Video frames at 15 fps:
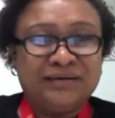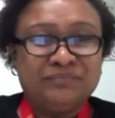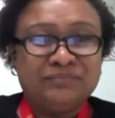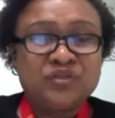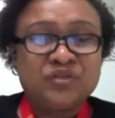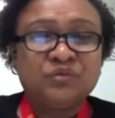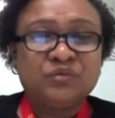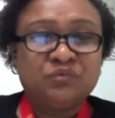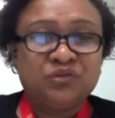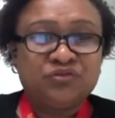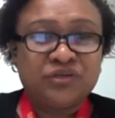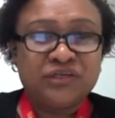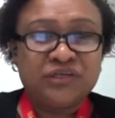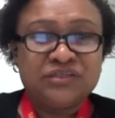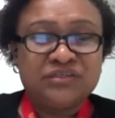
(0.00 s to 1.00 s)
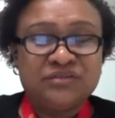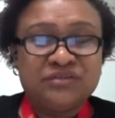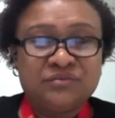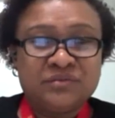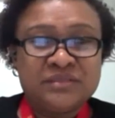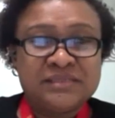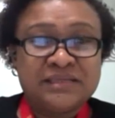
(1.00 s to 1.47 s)
so what we're trying to
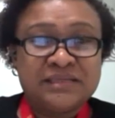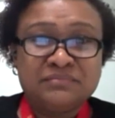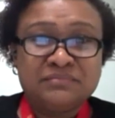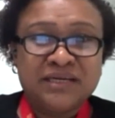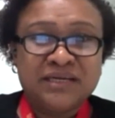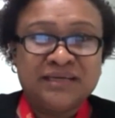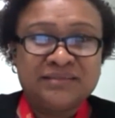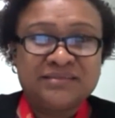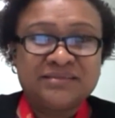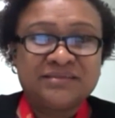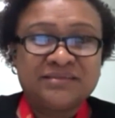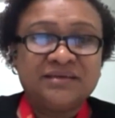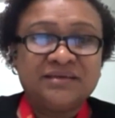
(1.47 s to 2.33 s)
do is eliminate